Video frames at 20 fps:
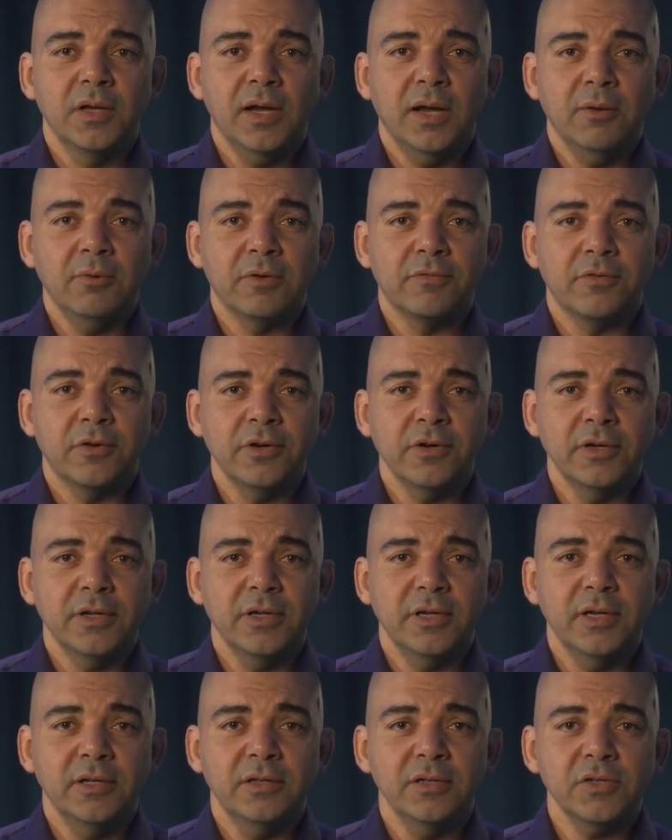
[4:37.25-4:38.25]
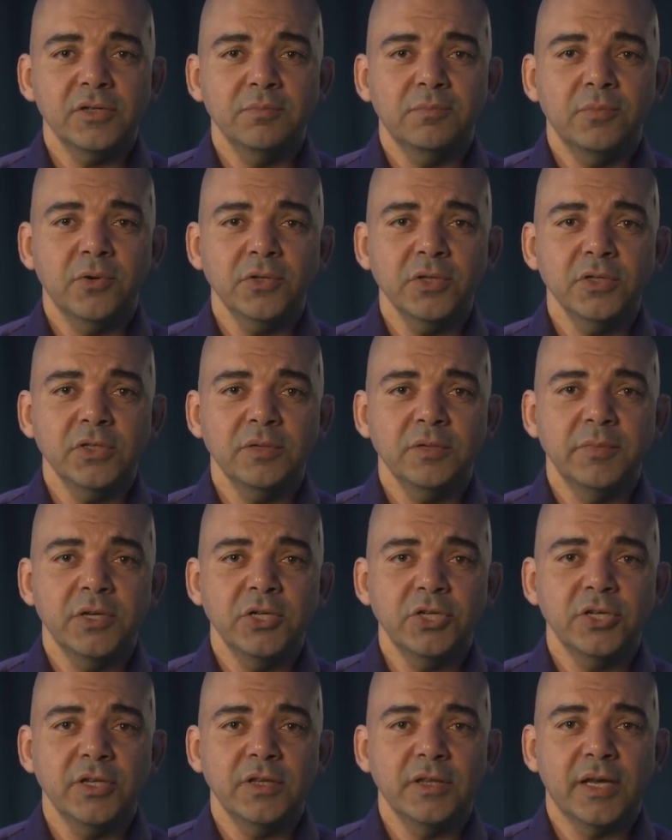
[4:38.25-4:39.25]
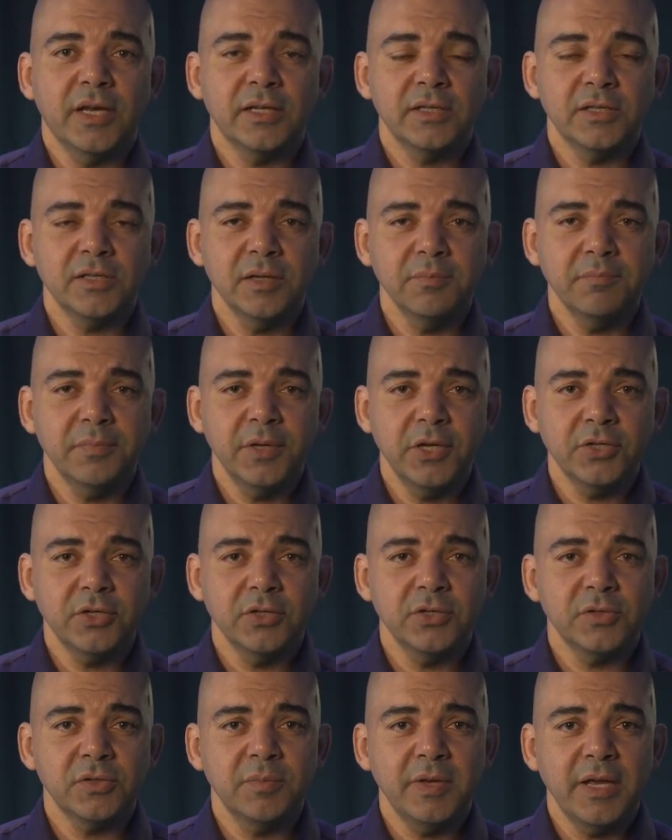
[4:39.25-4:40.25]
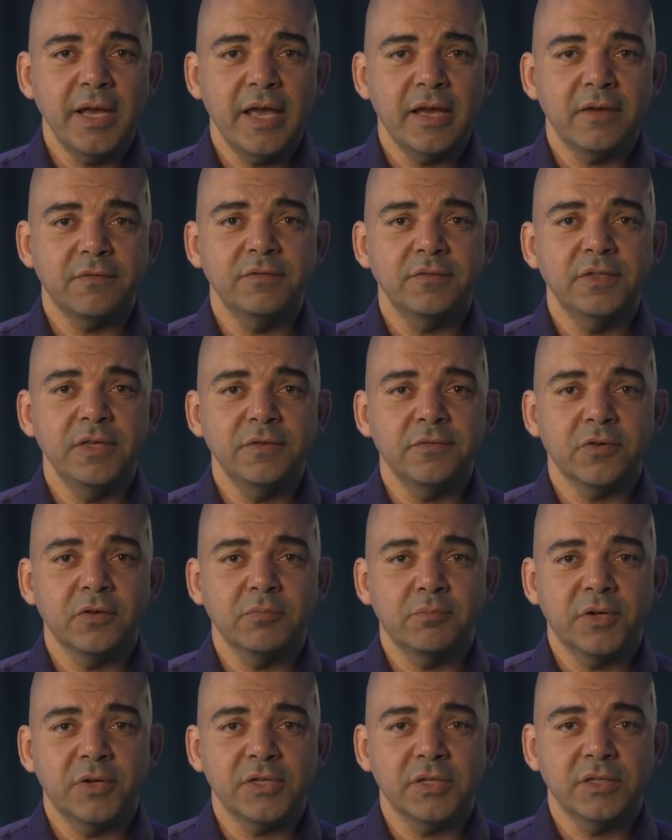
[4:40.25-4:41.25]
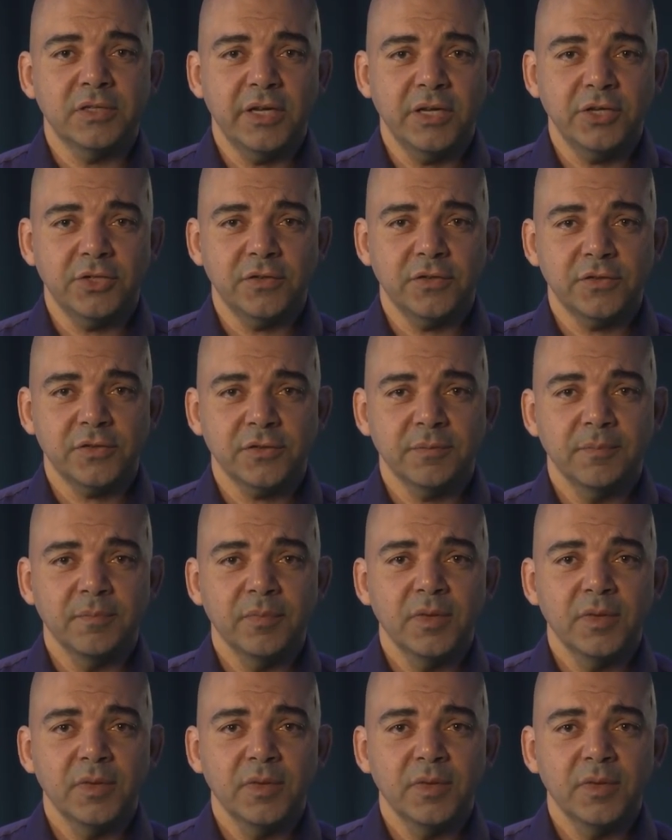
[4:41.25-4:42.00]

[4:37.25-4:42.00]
However, it is important to mention that some patients may have different presentations,